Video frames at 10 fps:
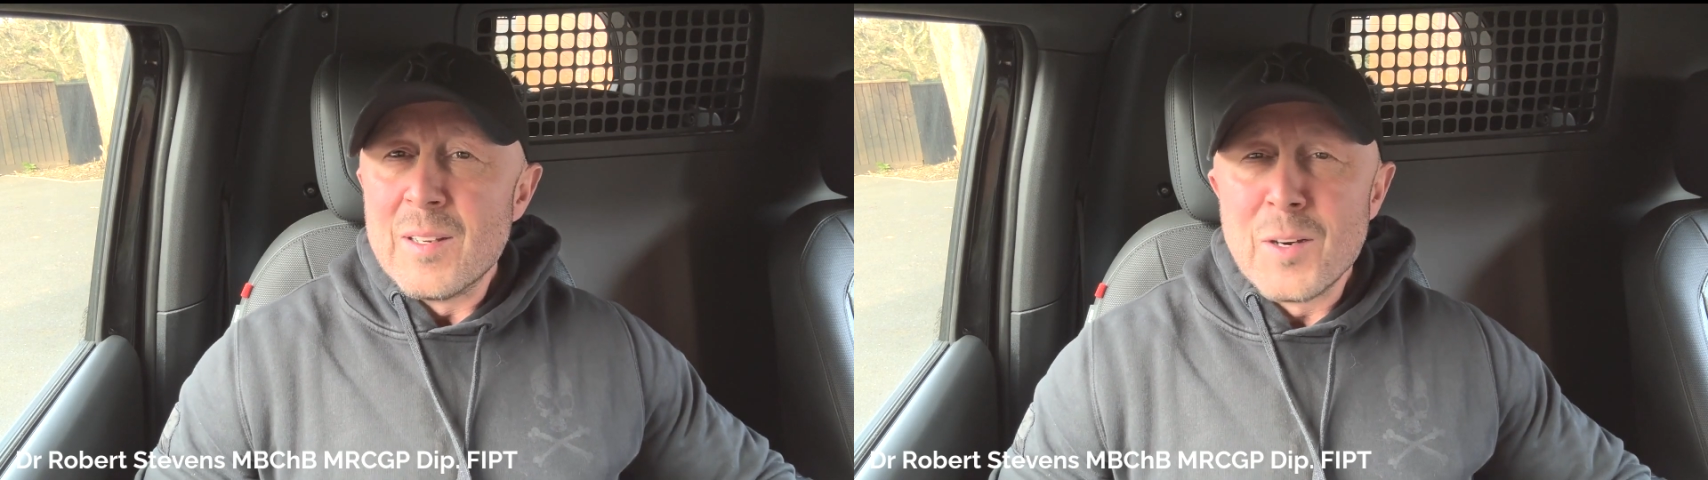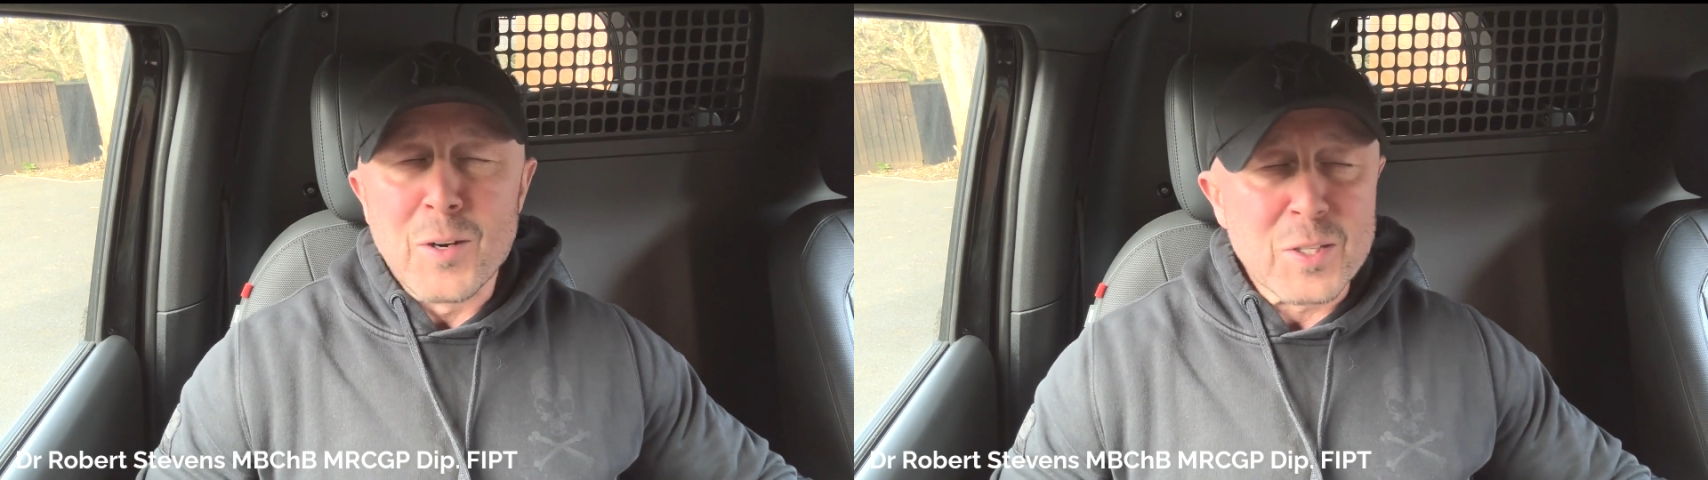
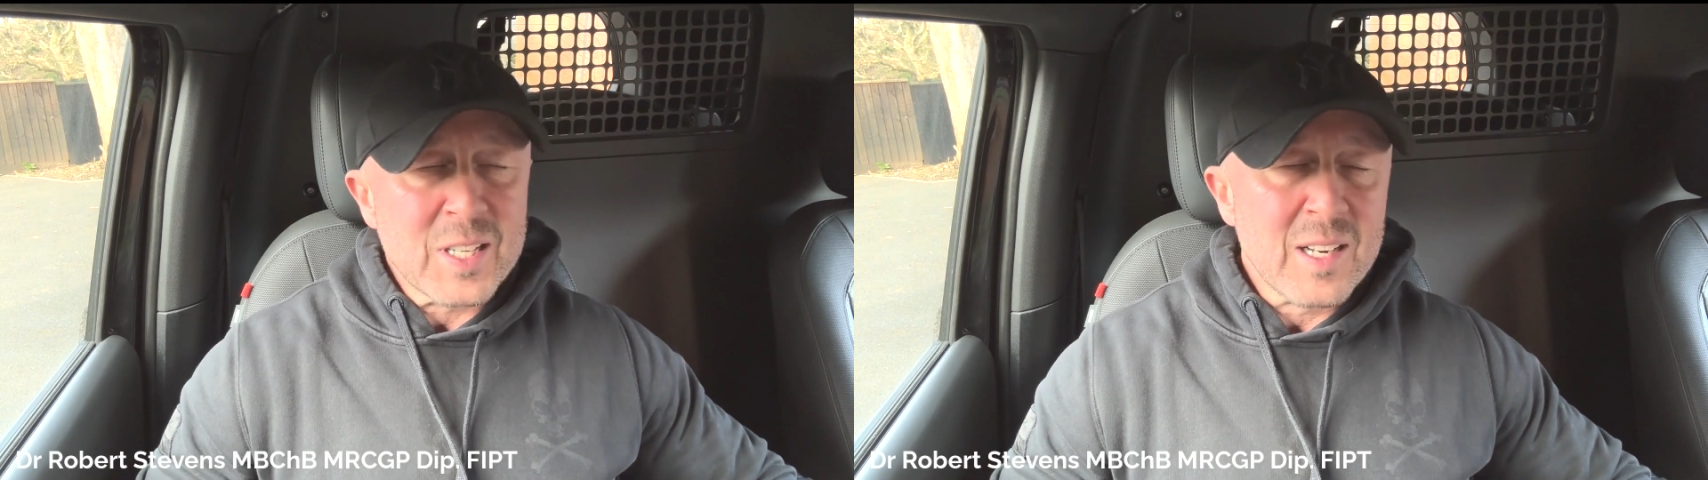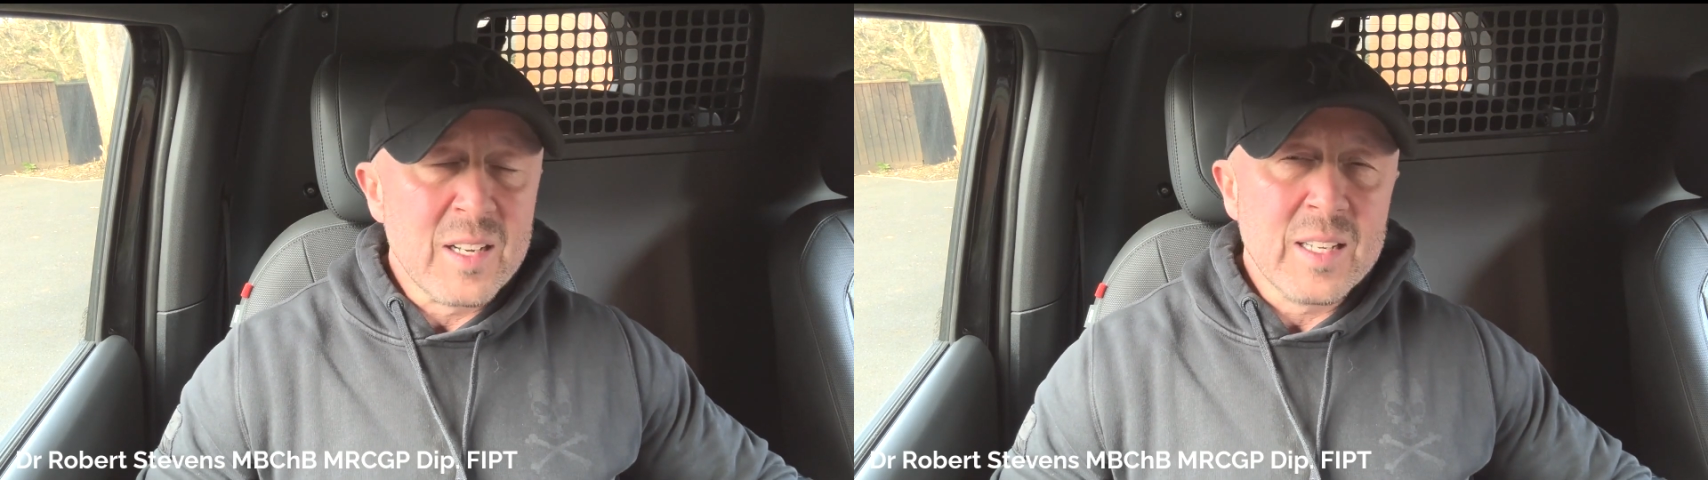Or oh,
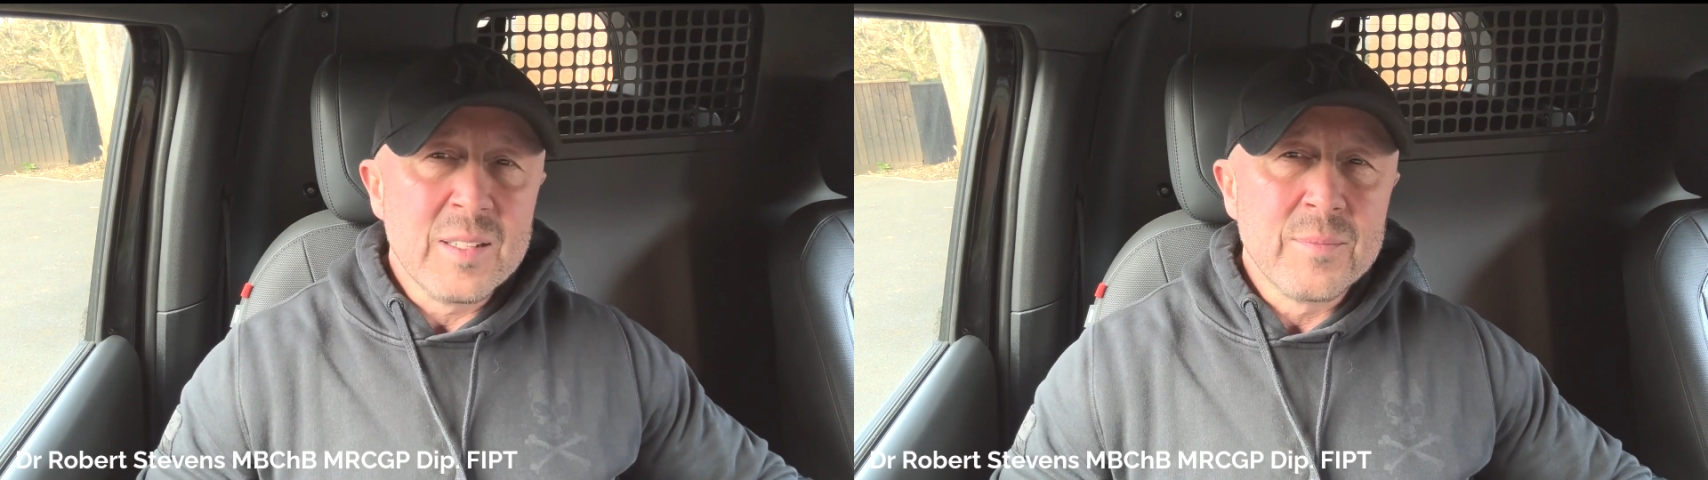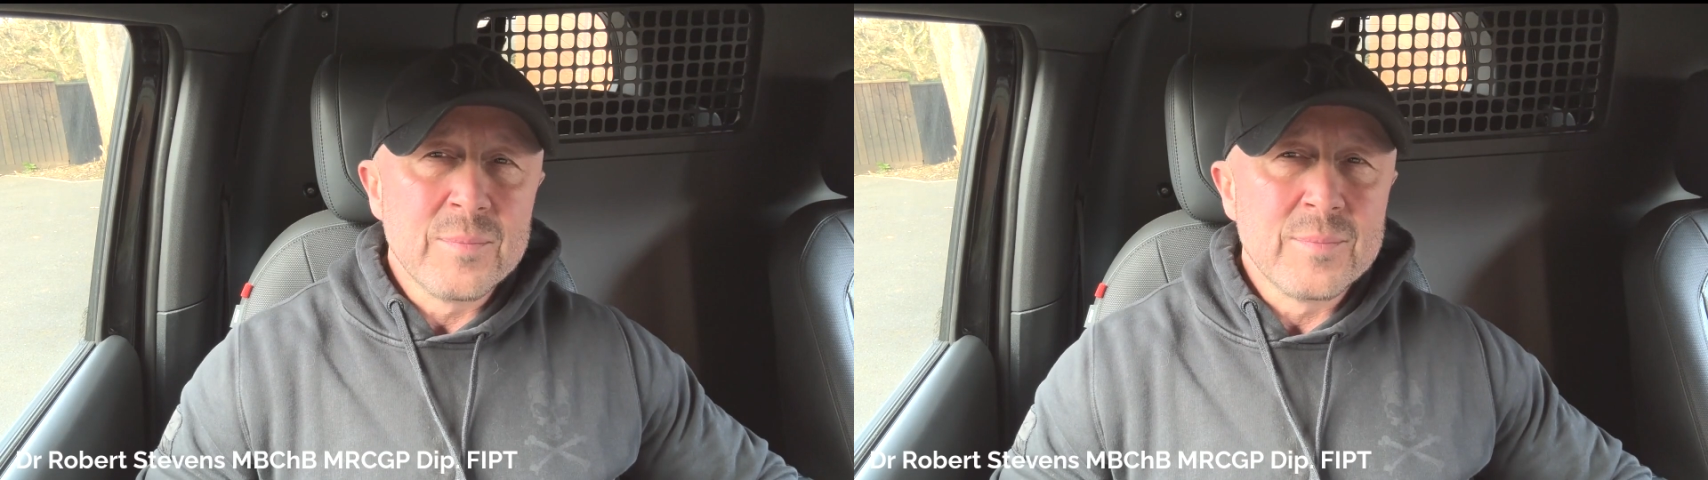shall
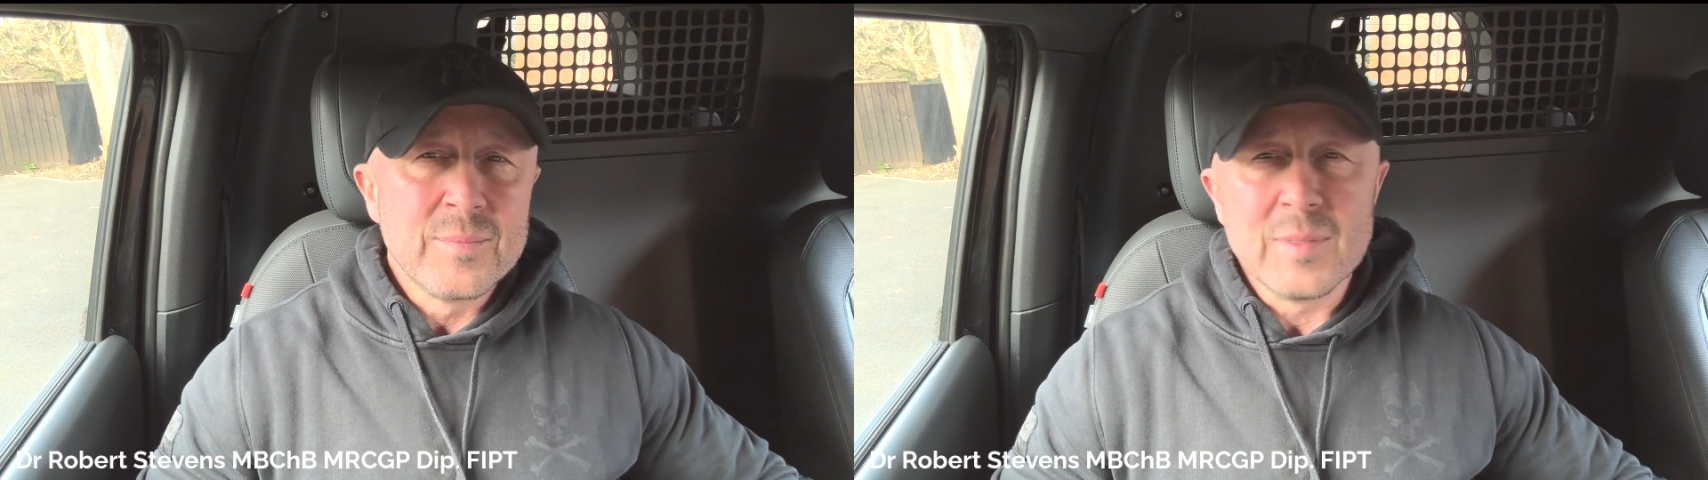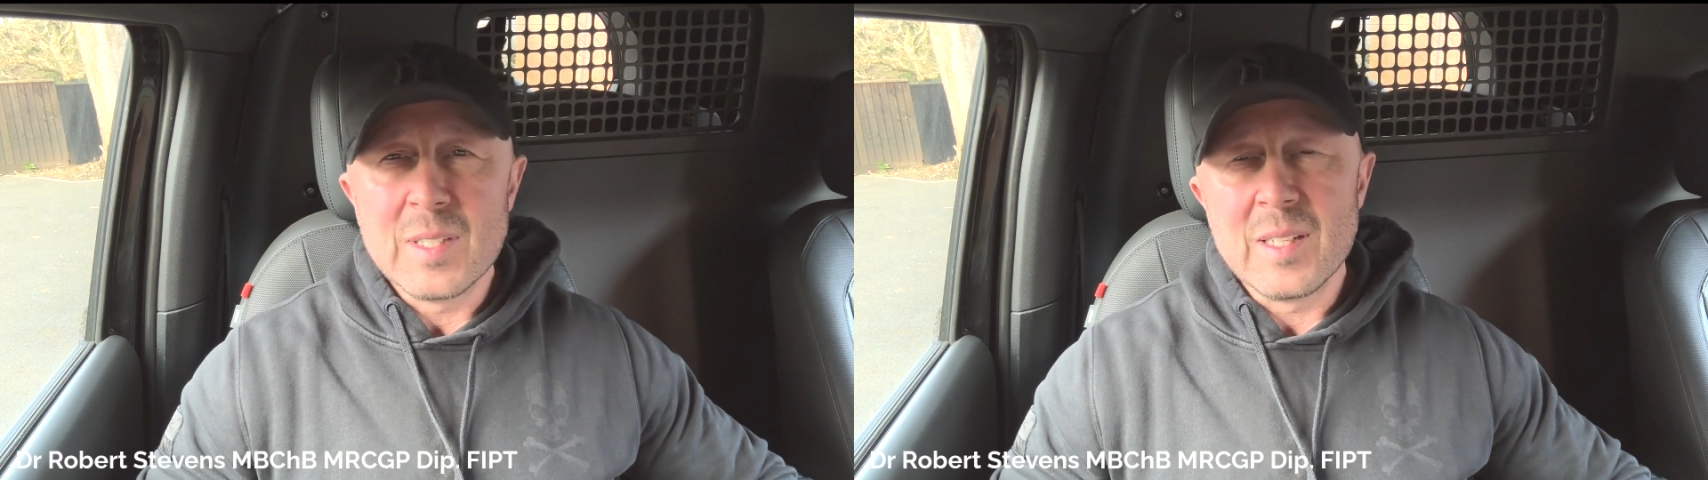I?
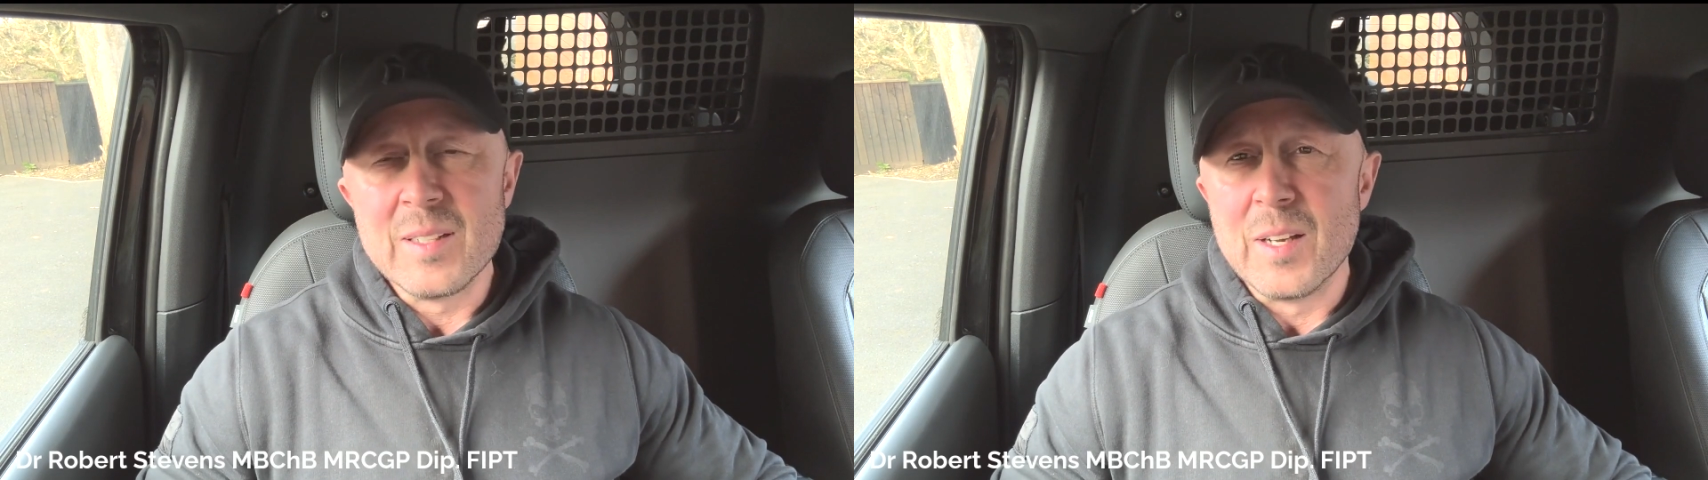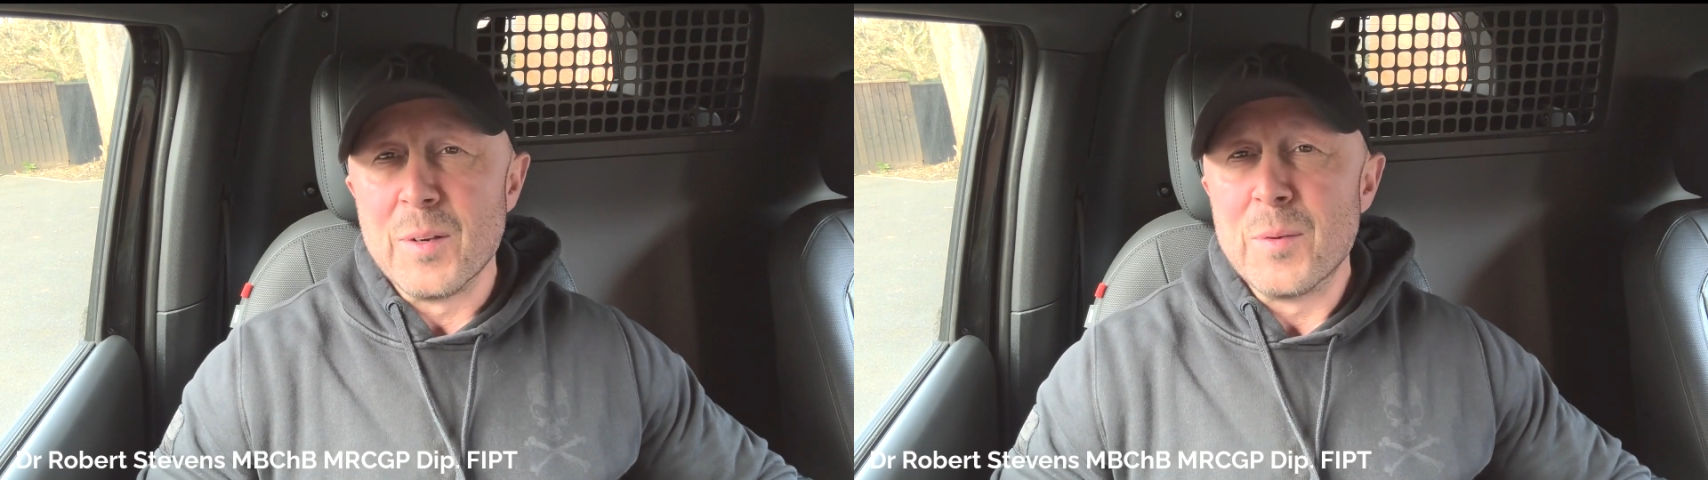Uh,
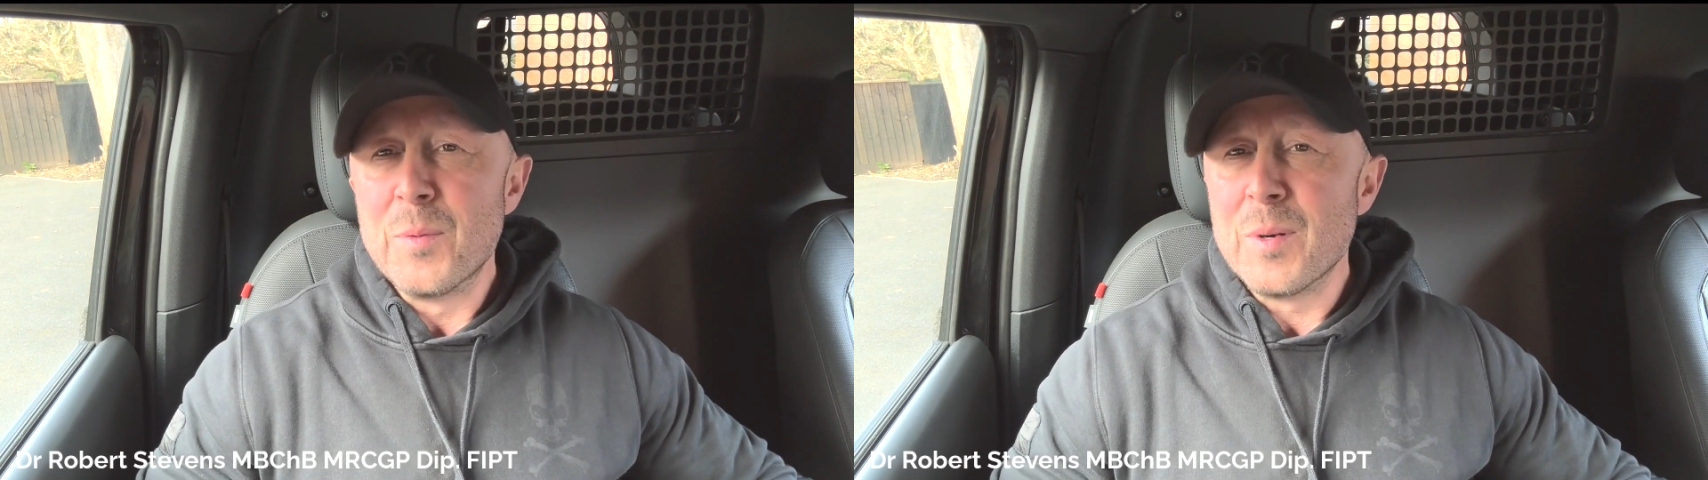no,